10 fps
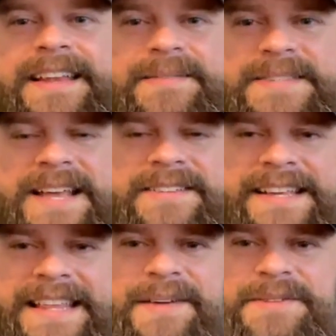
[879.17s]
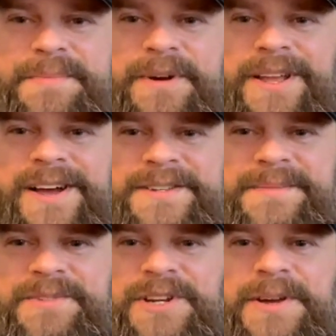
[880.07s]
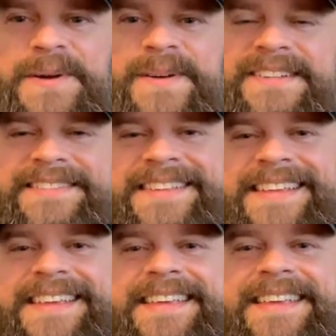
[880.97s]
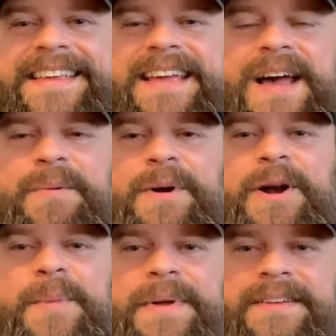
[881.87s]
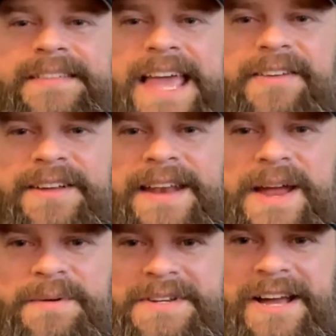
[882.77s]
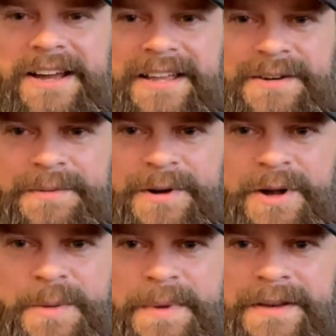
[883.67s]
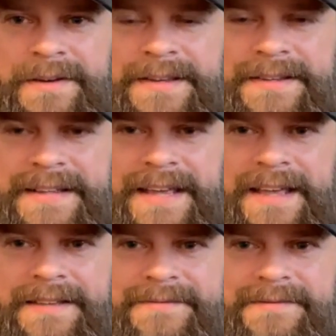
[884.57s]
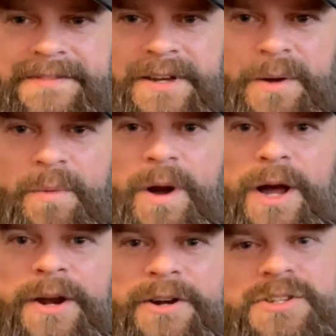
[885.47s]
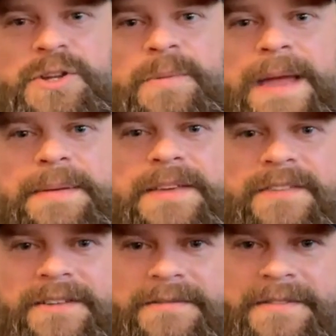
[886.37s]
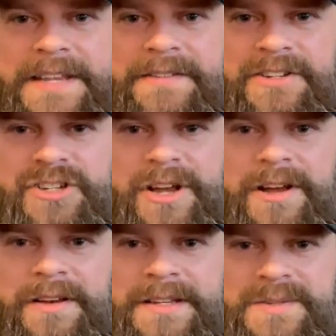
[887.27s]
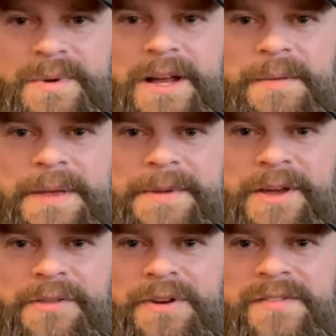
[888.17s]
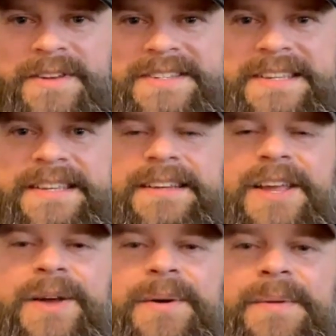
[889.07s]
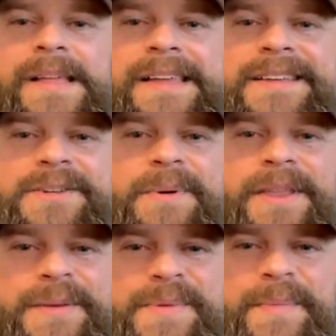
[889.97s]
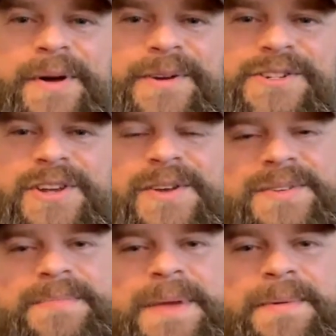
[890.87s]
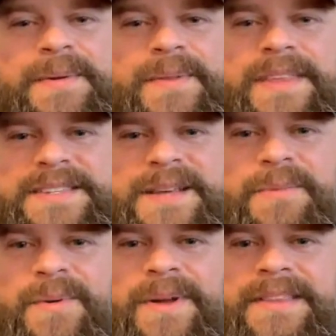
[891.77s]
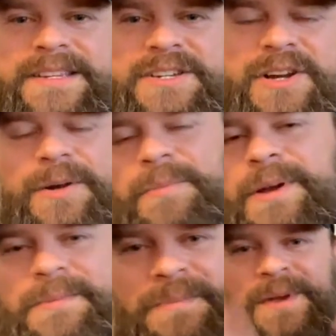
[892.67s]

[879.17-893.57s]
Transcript: Sounds like that was a pretty awesome show, and we're hoping, Kayla and I were talking, we're hoping one or two, maybe even Sean as well. Maybe all three of us can go to one of the Pomona shows, maybe the summer one this year, but